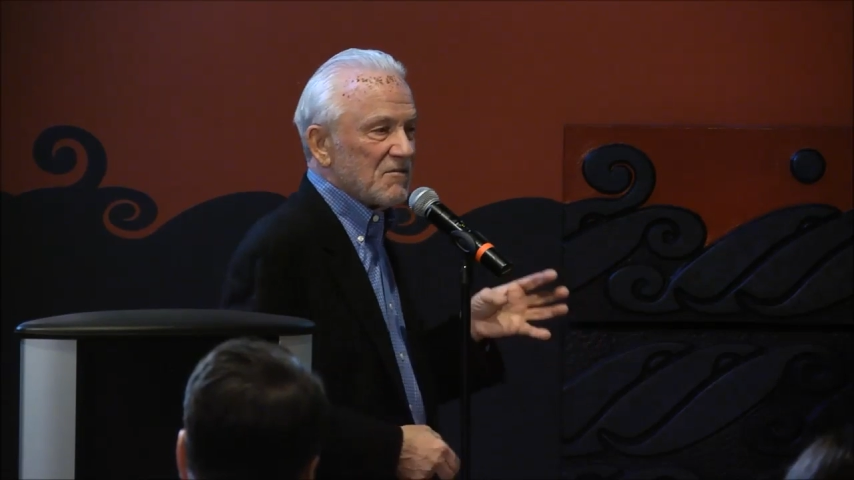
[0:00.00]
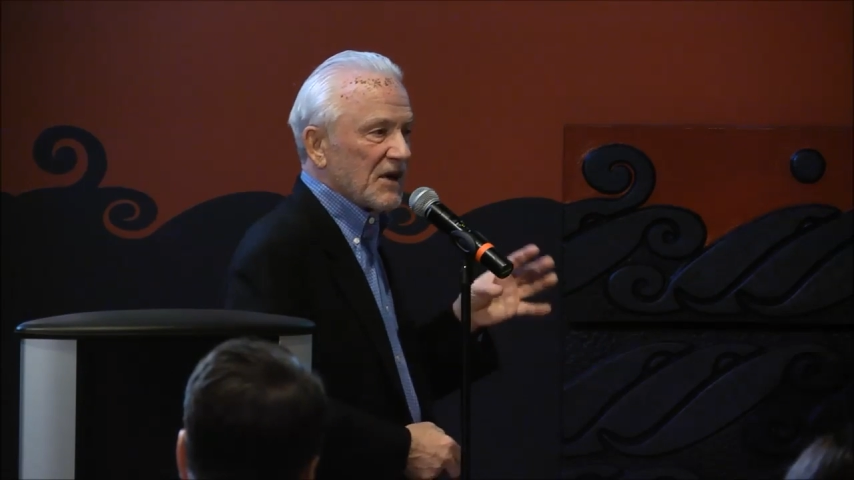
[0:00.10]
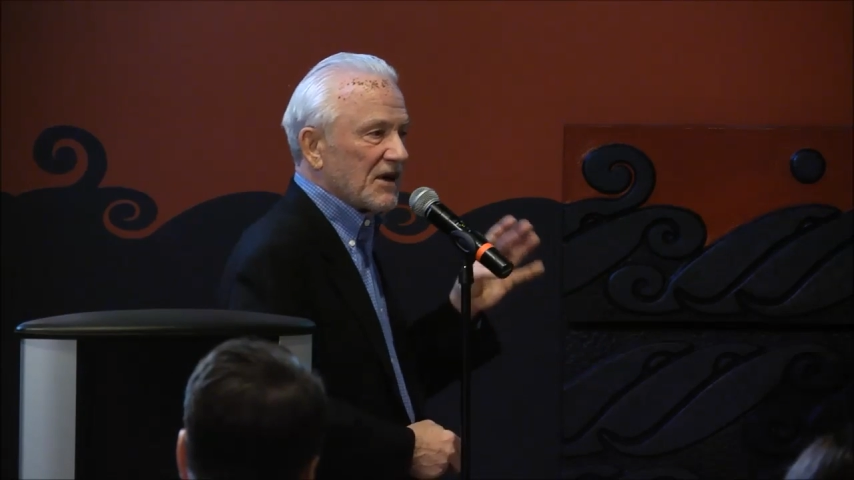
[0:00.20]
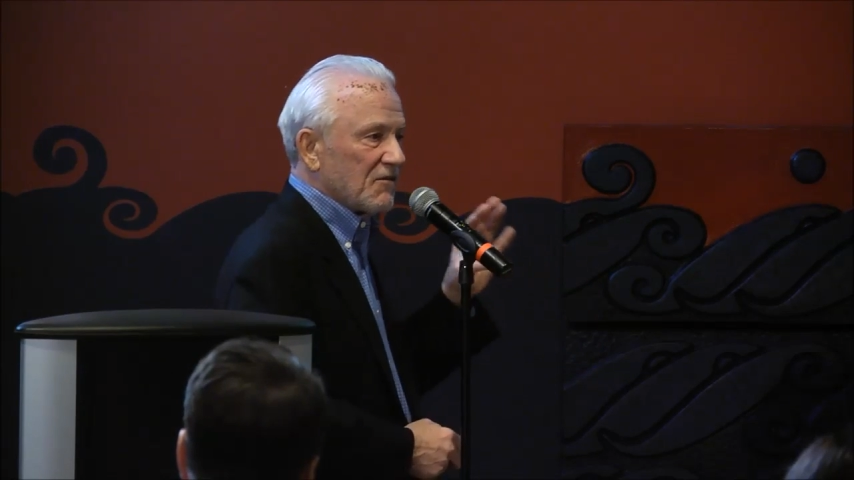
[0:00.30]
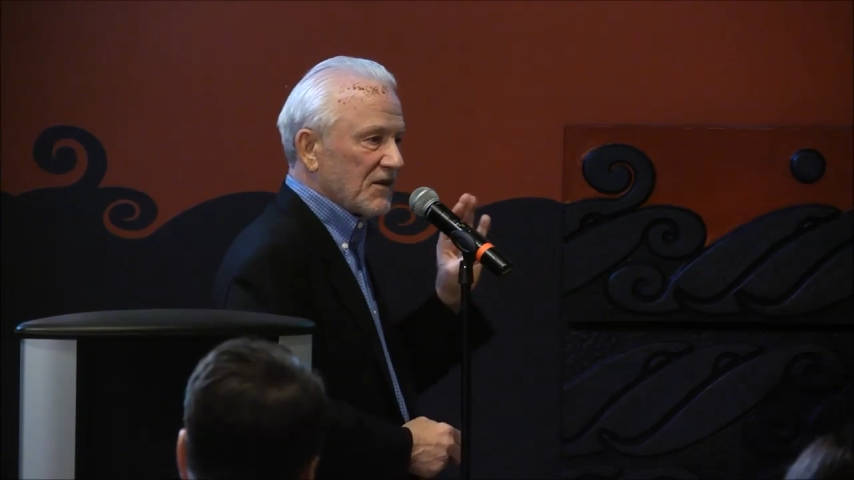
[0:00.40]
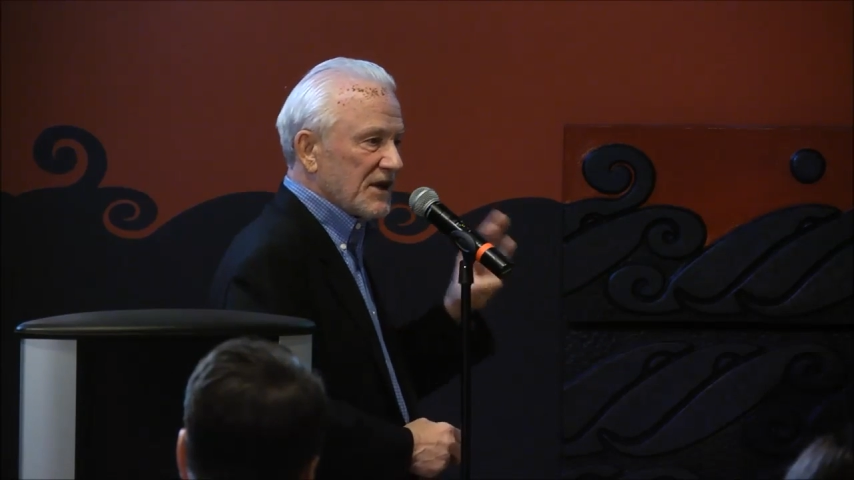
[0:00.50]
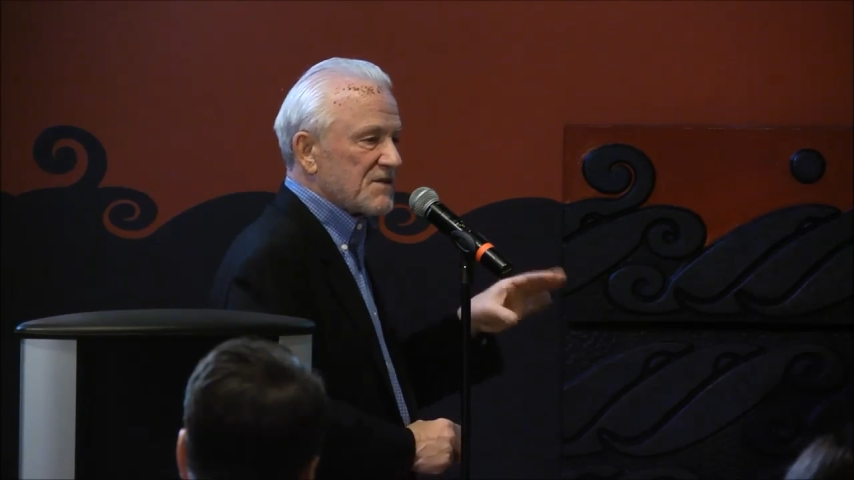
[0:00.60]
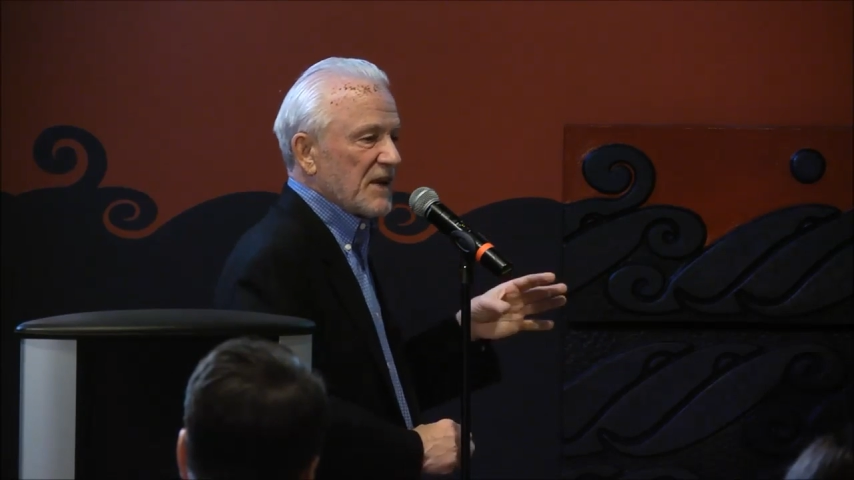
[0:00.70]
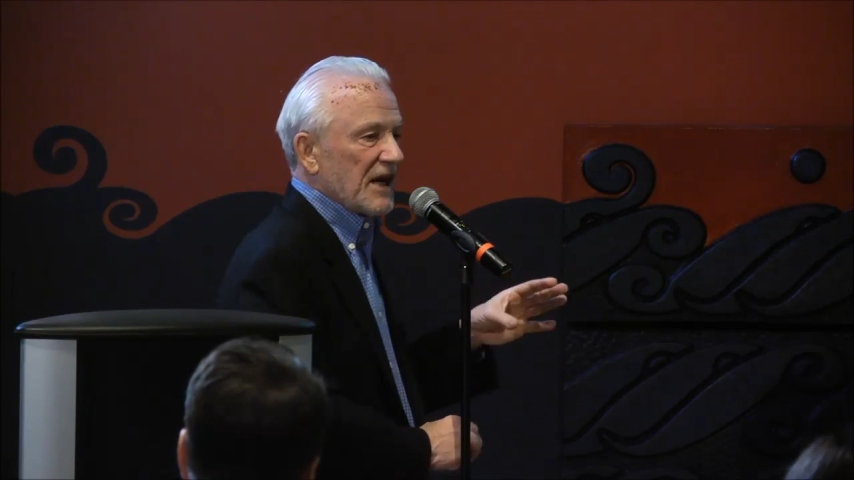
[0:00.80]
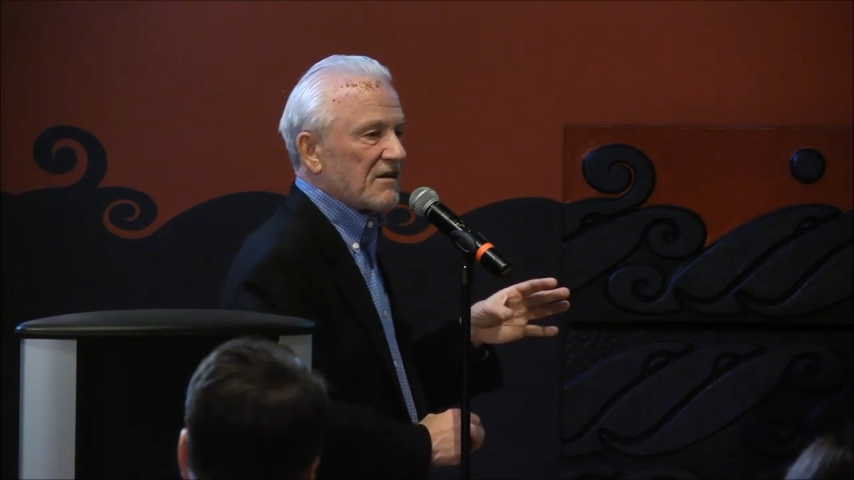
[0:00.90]
But
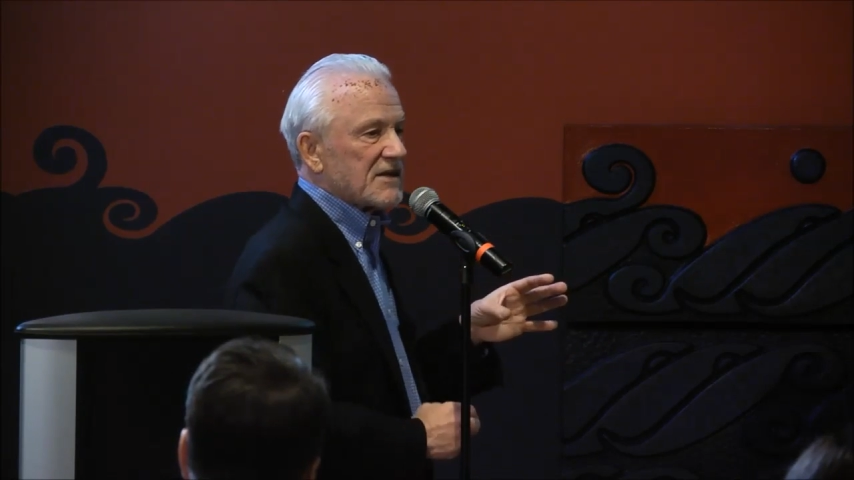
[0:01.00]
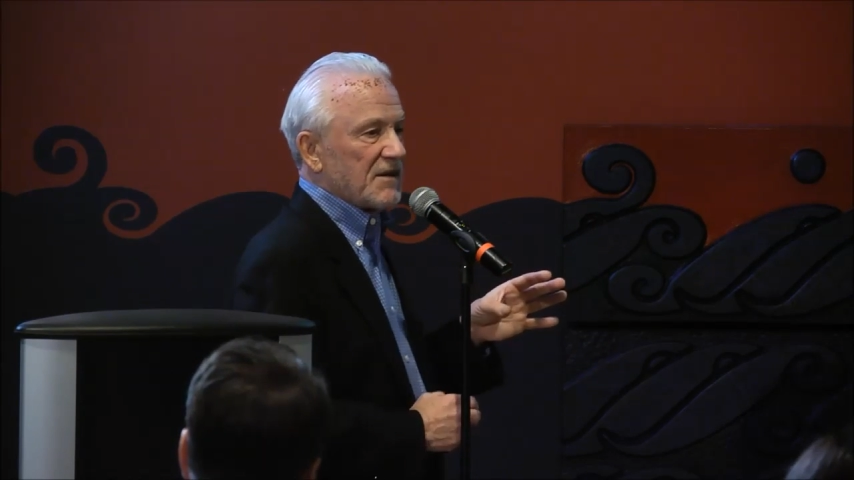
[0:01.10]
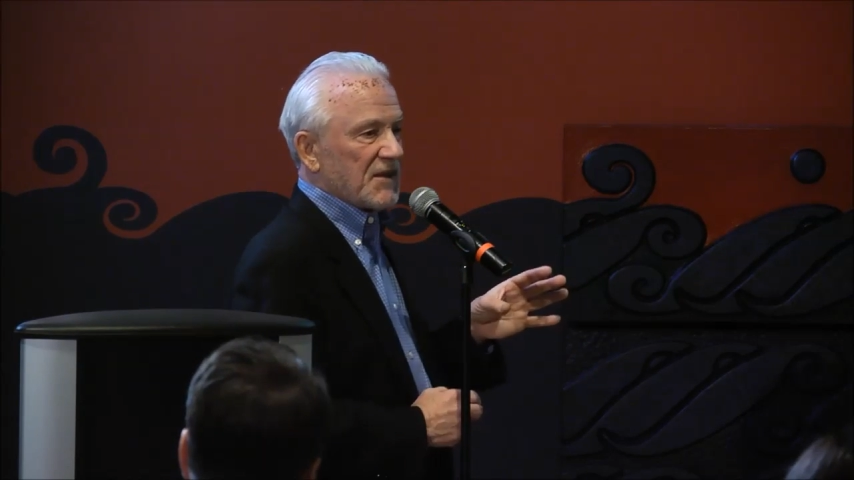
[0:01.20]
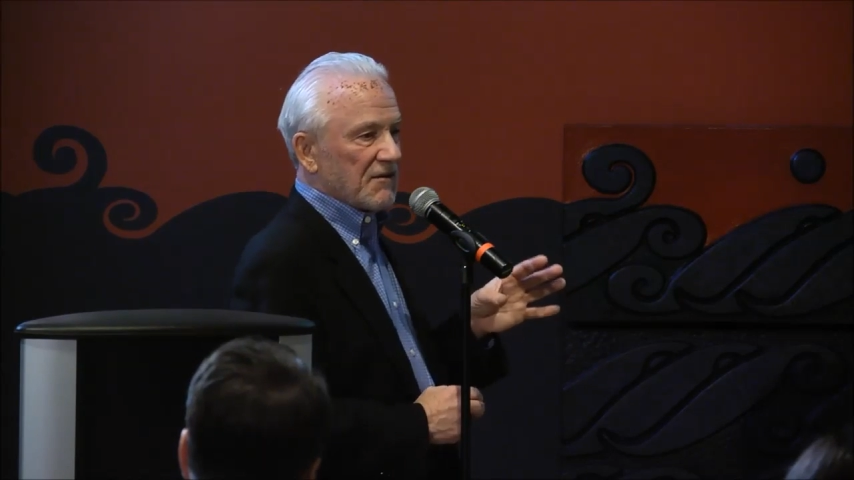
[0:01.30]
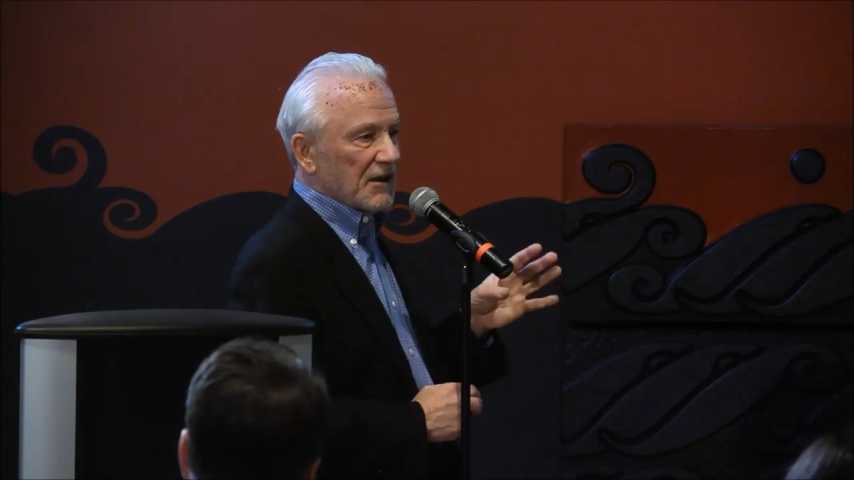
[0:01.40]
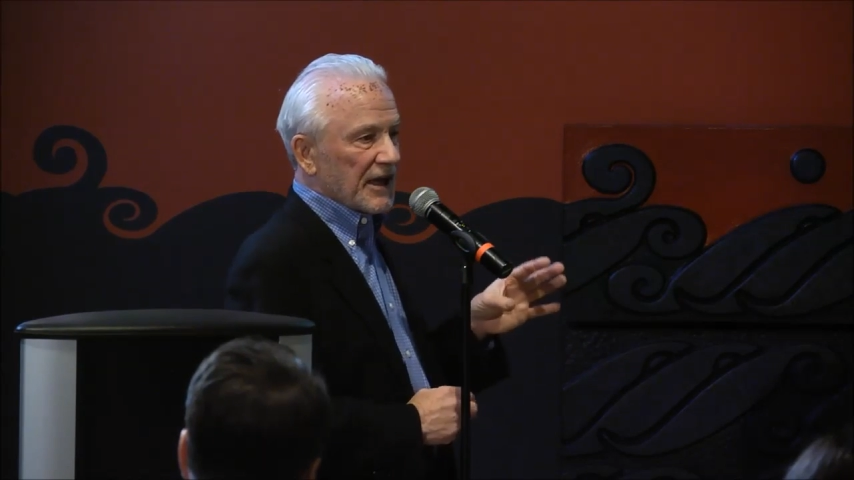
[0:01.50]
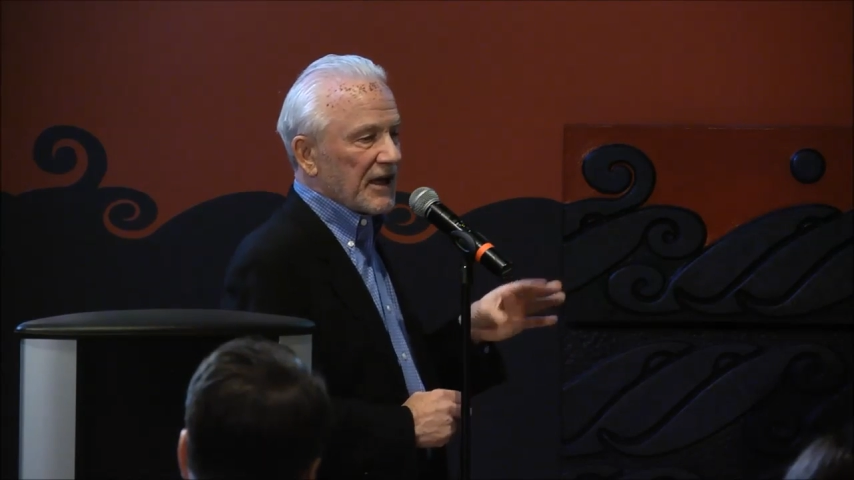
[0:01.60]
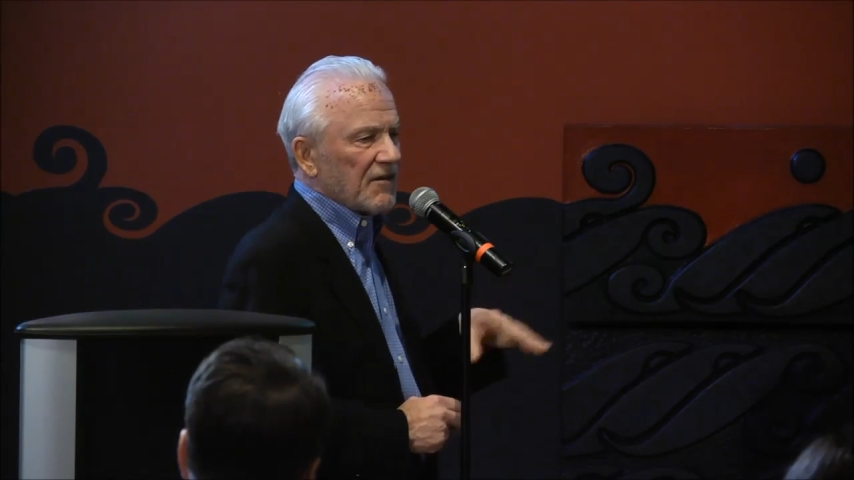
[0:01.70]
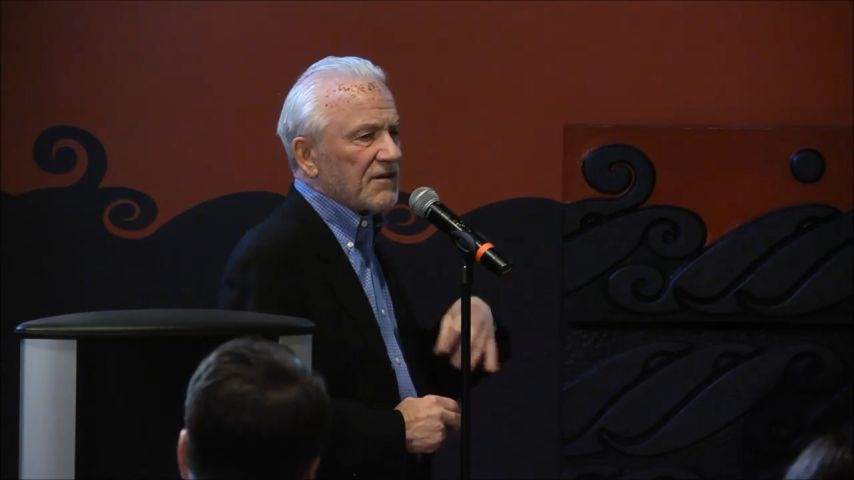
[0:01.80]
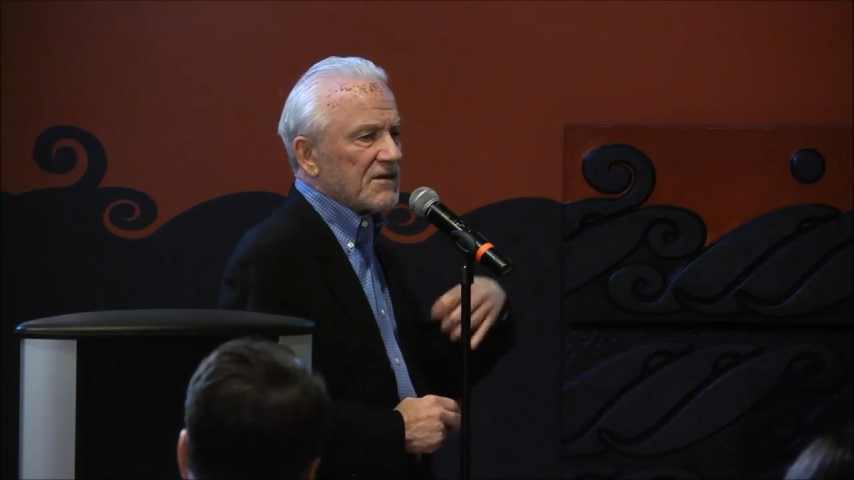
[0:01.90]
these panels can be really
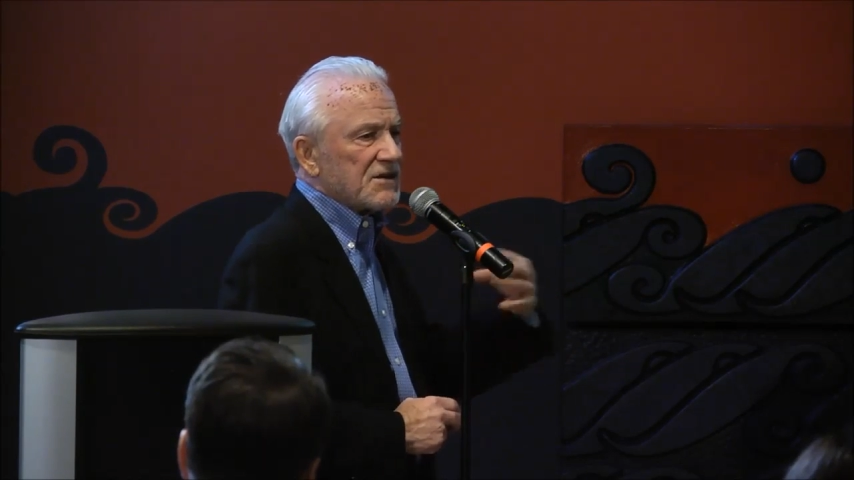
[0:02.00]
helpful.